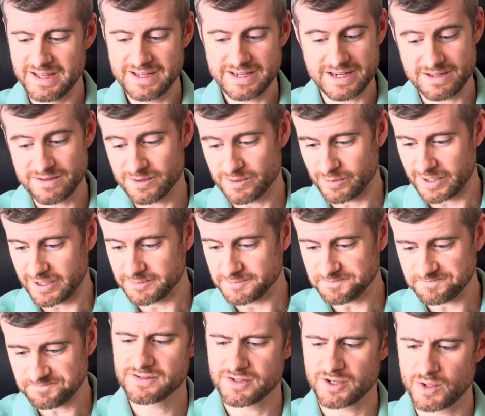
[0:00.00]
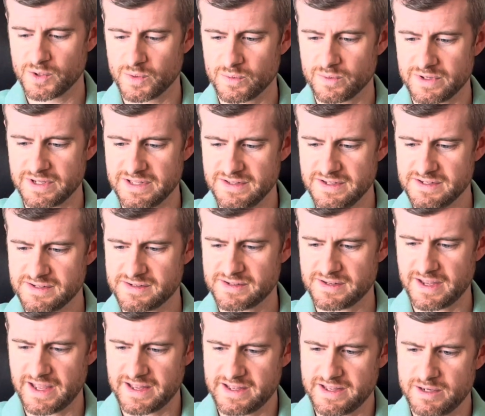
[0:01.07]
Either way, so in this
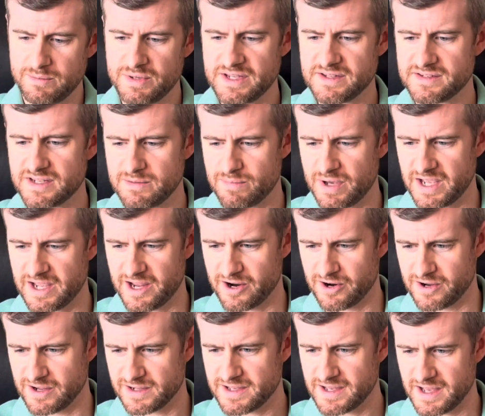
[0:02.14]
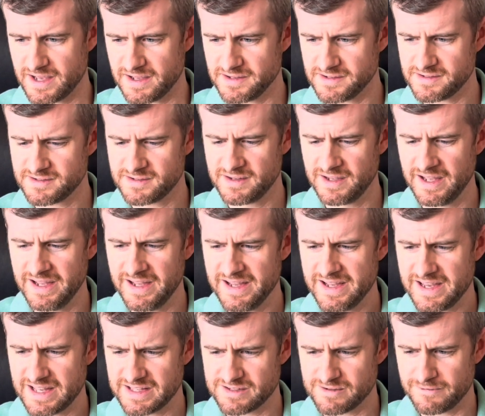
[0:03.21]
NBC Bay Area case,
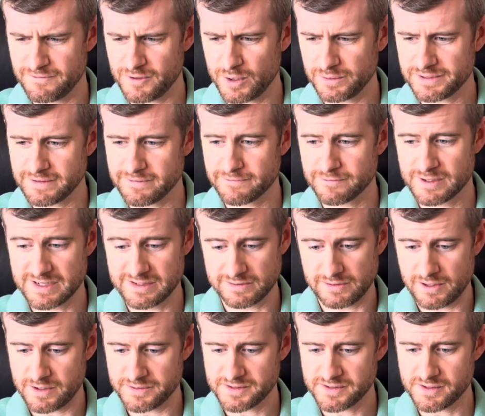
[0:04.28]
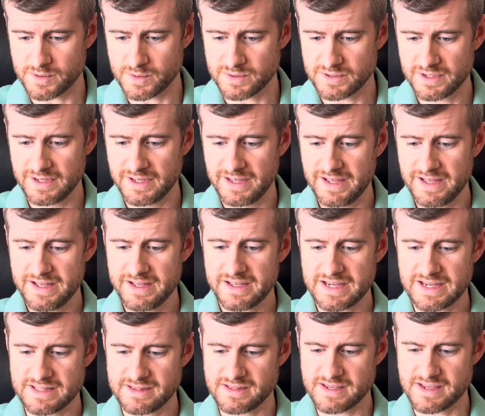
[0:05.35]
it's a faulty fridge lawsuit,
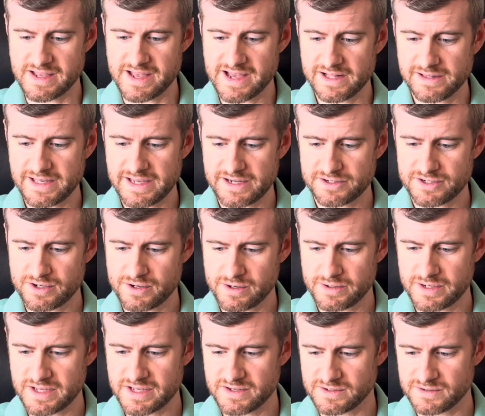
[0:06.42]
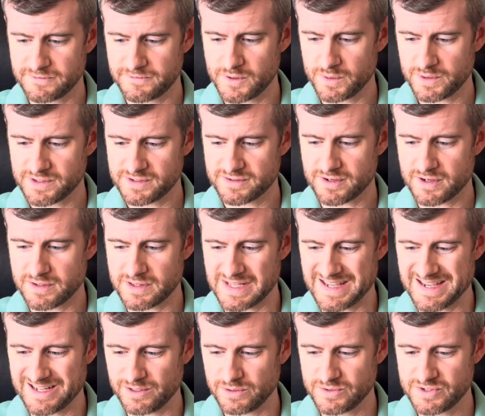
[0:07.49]
and the LA attorney is focused on
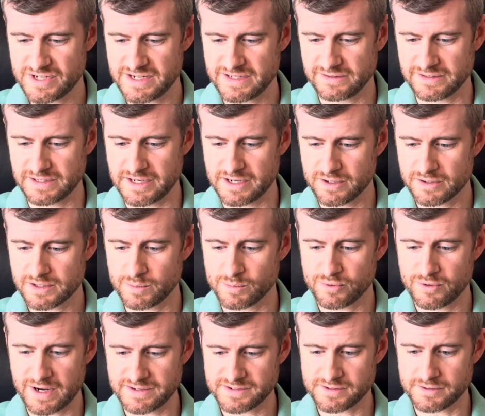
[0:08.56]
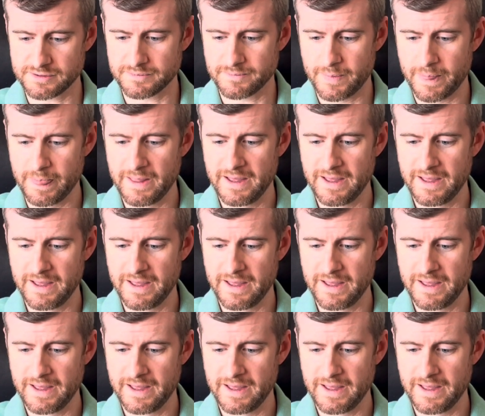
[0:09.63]
the LG Linear Compressor.